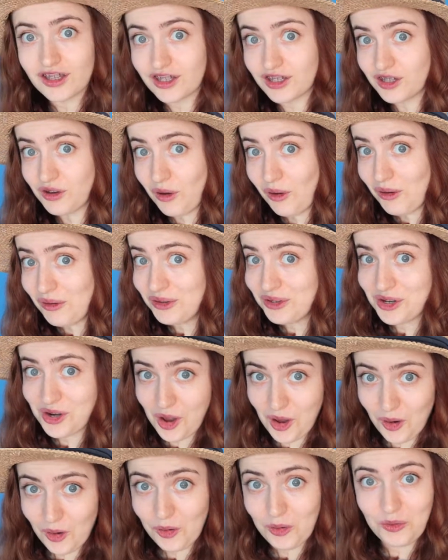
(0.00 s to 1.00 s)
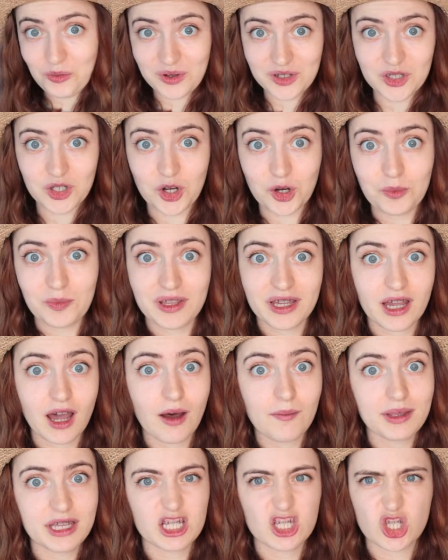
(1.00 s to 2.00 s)
You'll know when you're
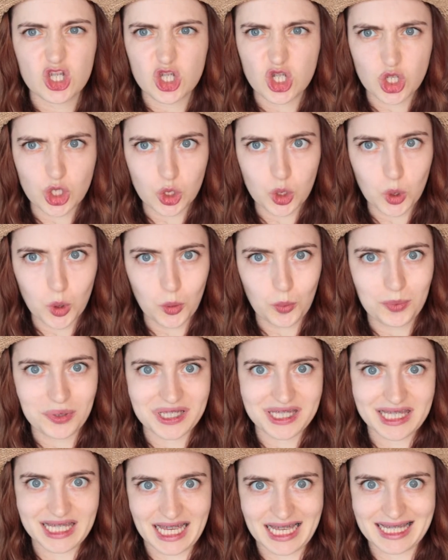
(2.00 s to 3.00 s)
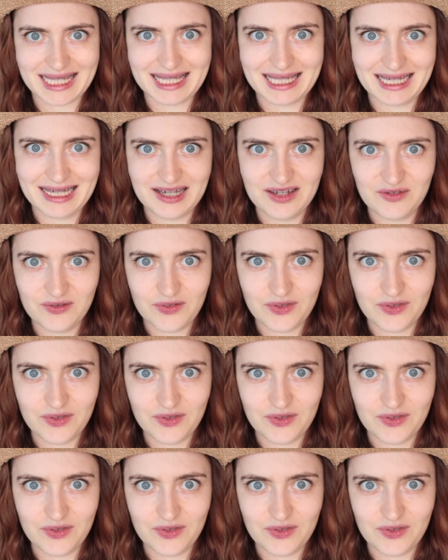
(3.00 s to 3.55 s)
becoming too possessive,